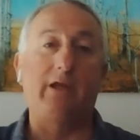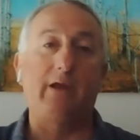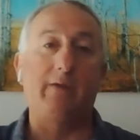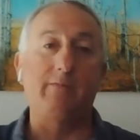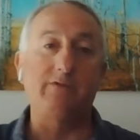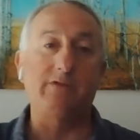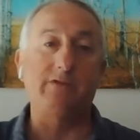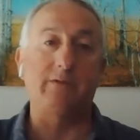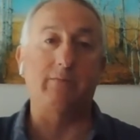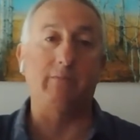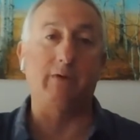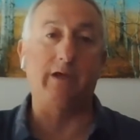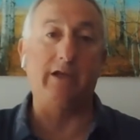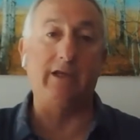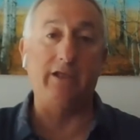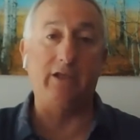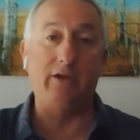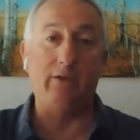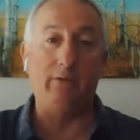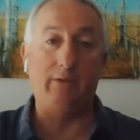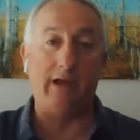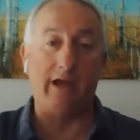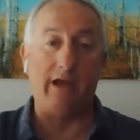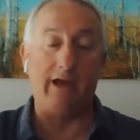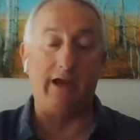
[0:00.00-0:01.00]
comes to money,
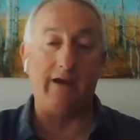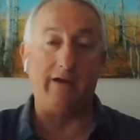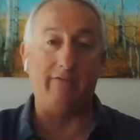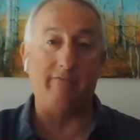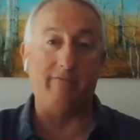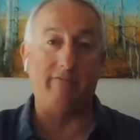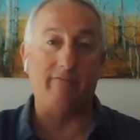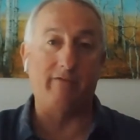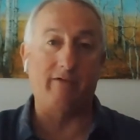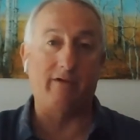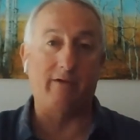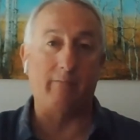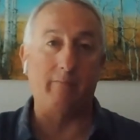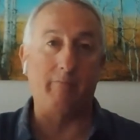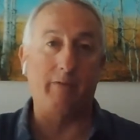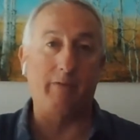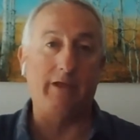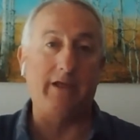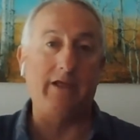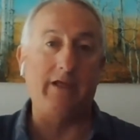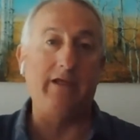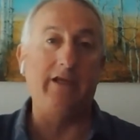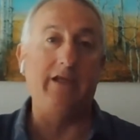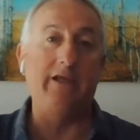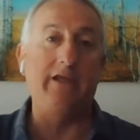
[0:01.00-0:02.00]
you have
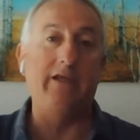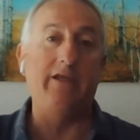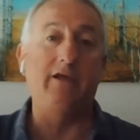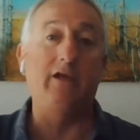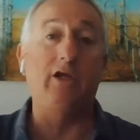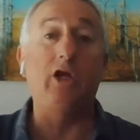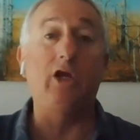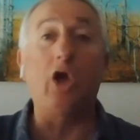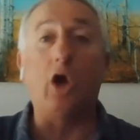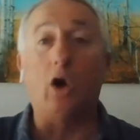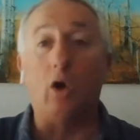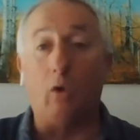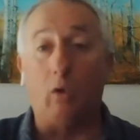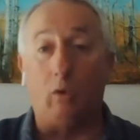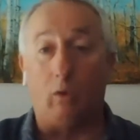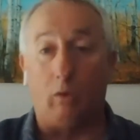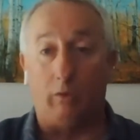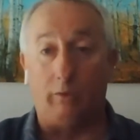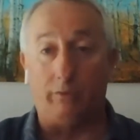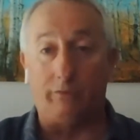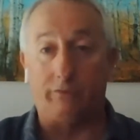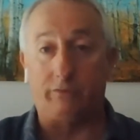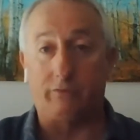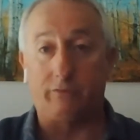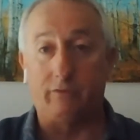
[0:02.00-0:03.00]
competing
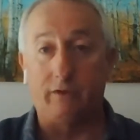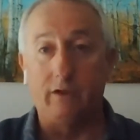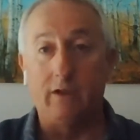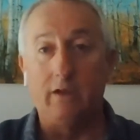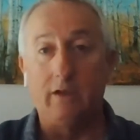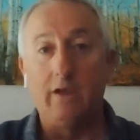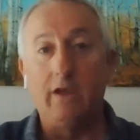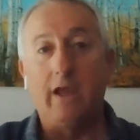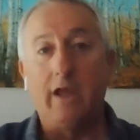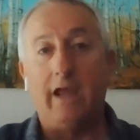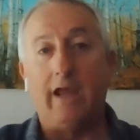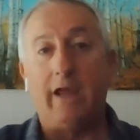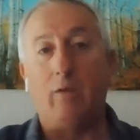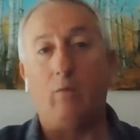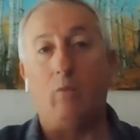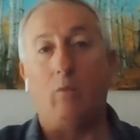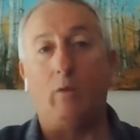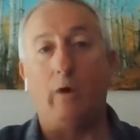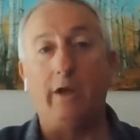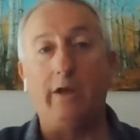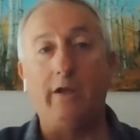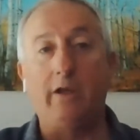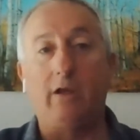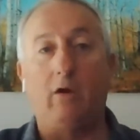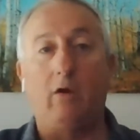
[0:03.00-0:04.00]
goals, and
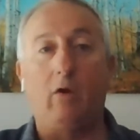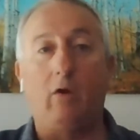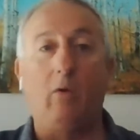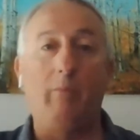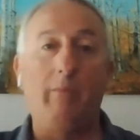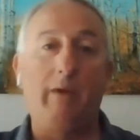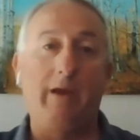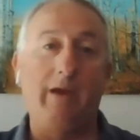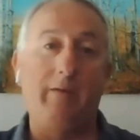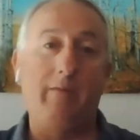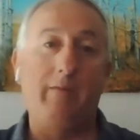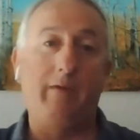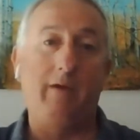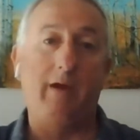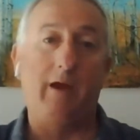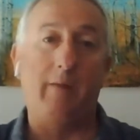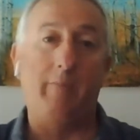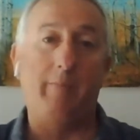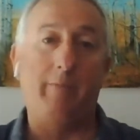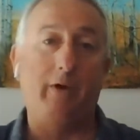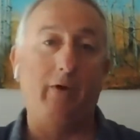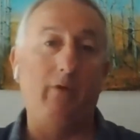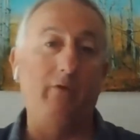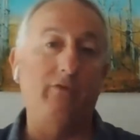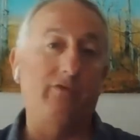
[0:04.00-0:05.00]
one goal may
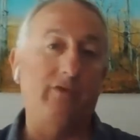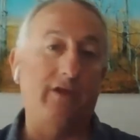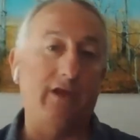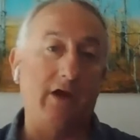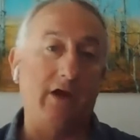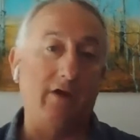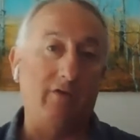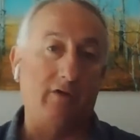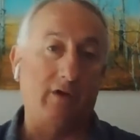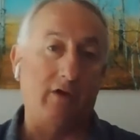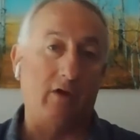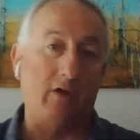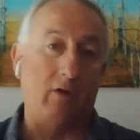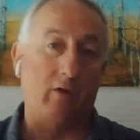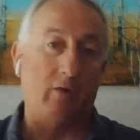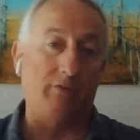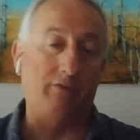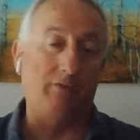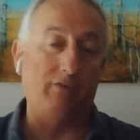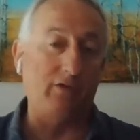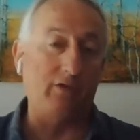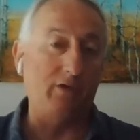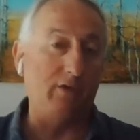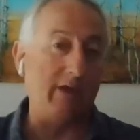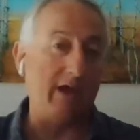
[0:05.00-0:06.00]
oppose the other goal.
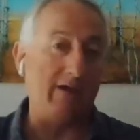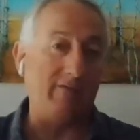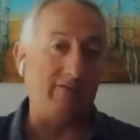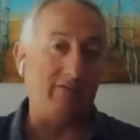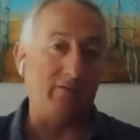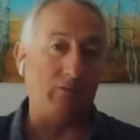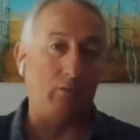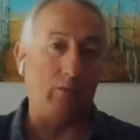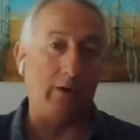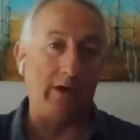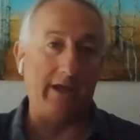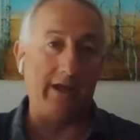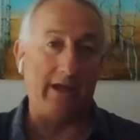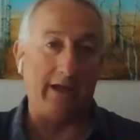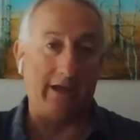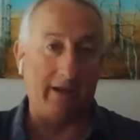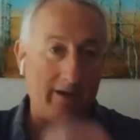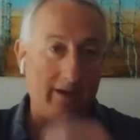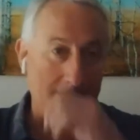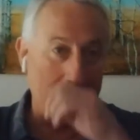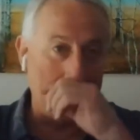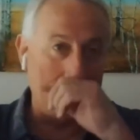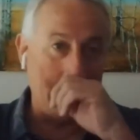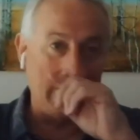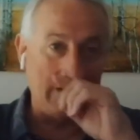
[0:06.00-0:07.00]
So you have to weigh it.
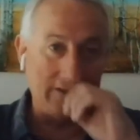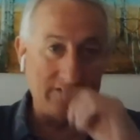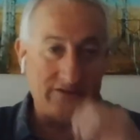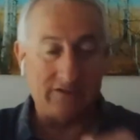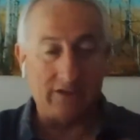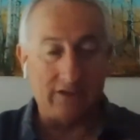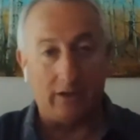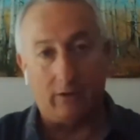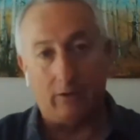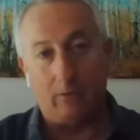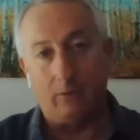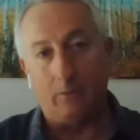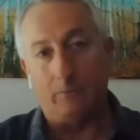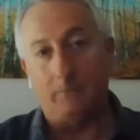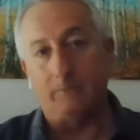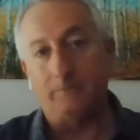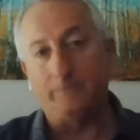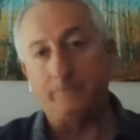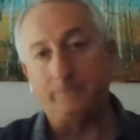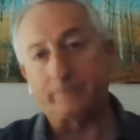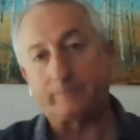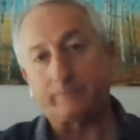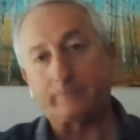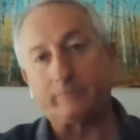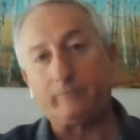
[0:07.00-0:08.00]
So
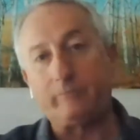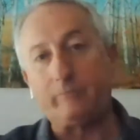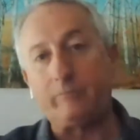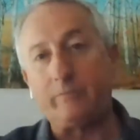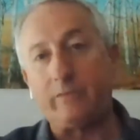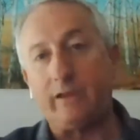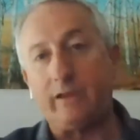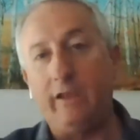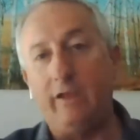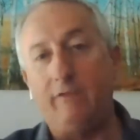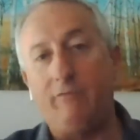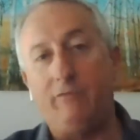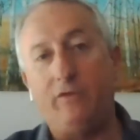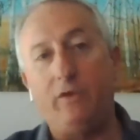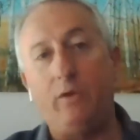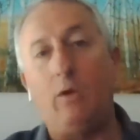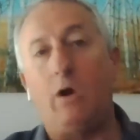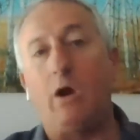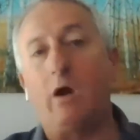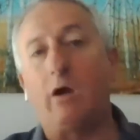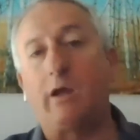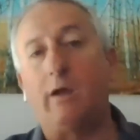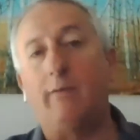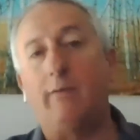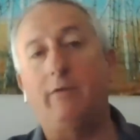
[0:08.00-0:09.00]
if you
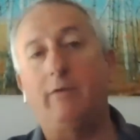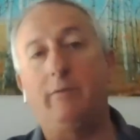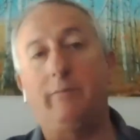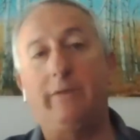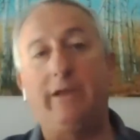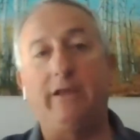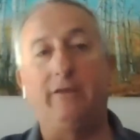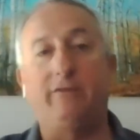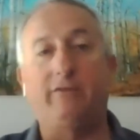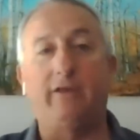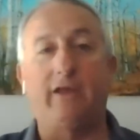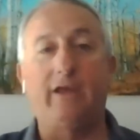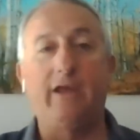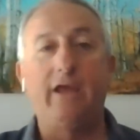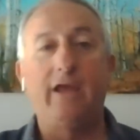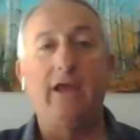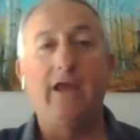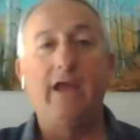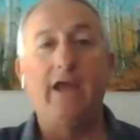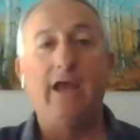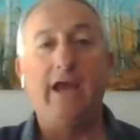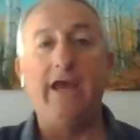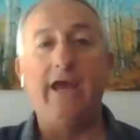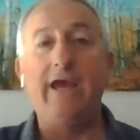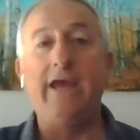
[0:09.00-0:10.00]
all come to me and say,
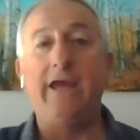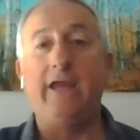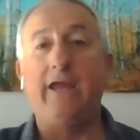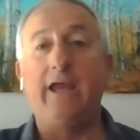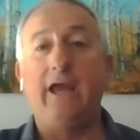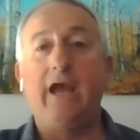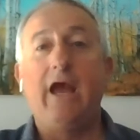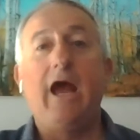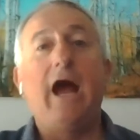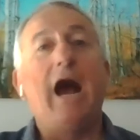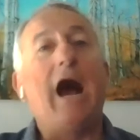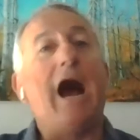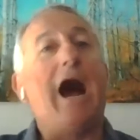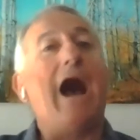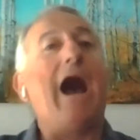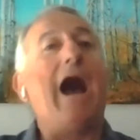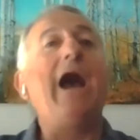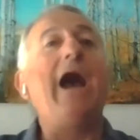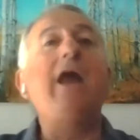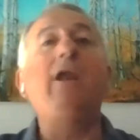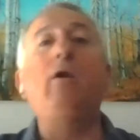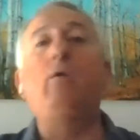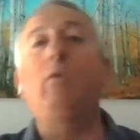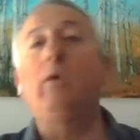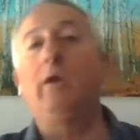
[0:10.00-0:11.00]
hey,
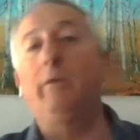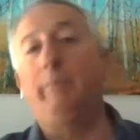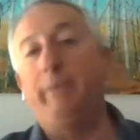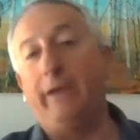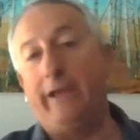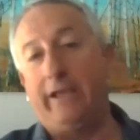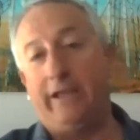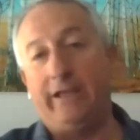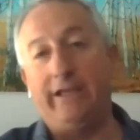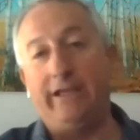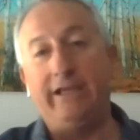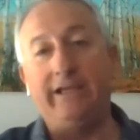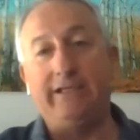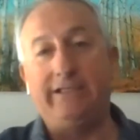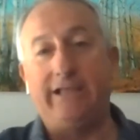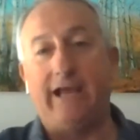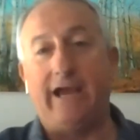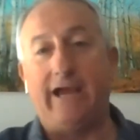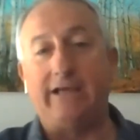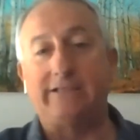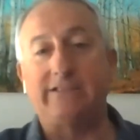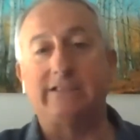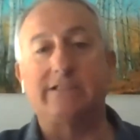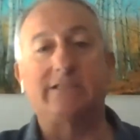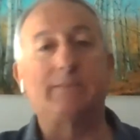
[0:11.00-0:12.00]
I don't want to pay any
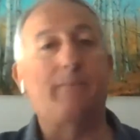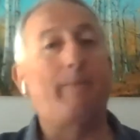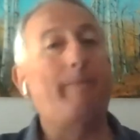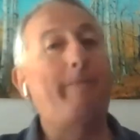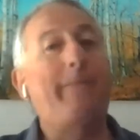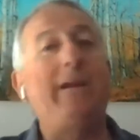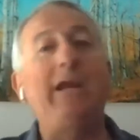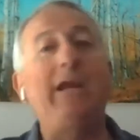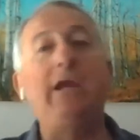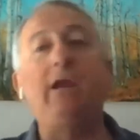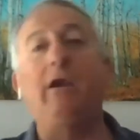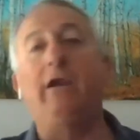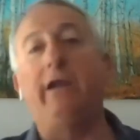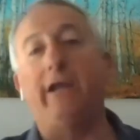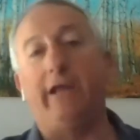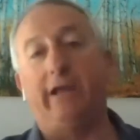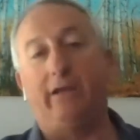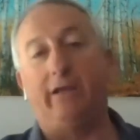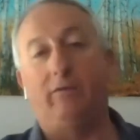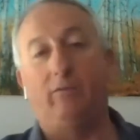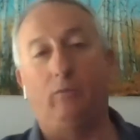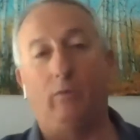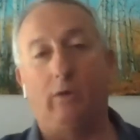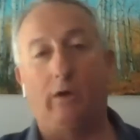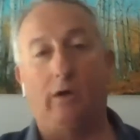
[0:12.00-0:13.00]
taxes,
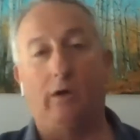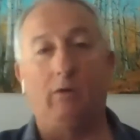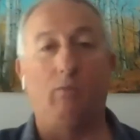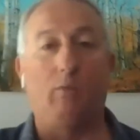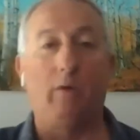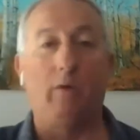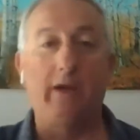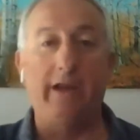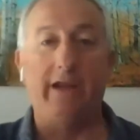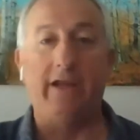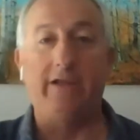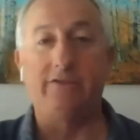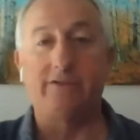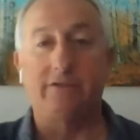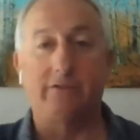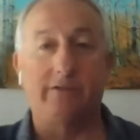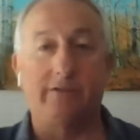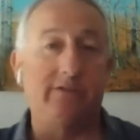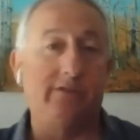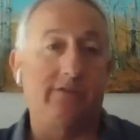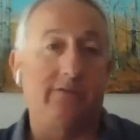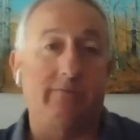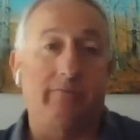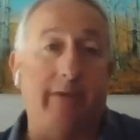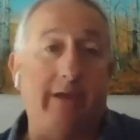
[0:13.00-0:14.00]
period. Well, one answer
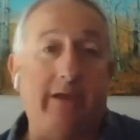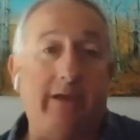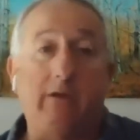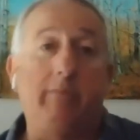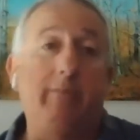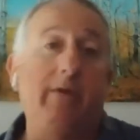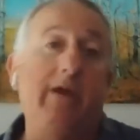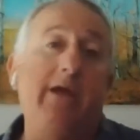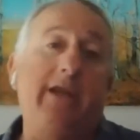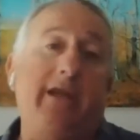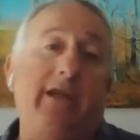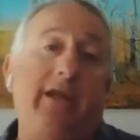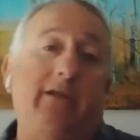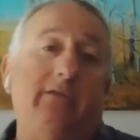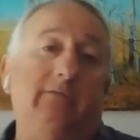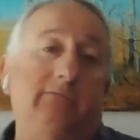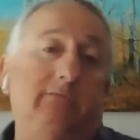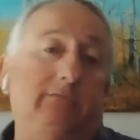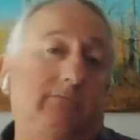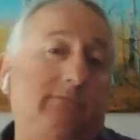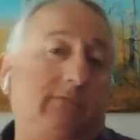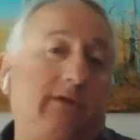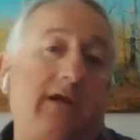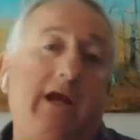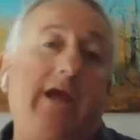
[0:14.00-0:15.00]
is make no money,
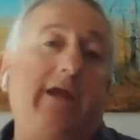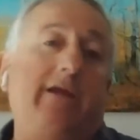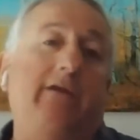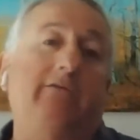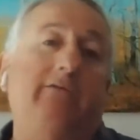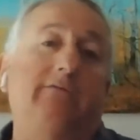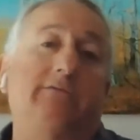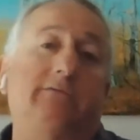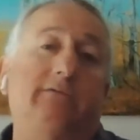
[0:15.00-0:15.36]
right?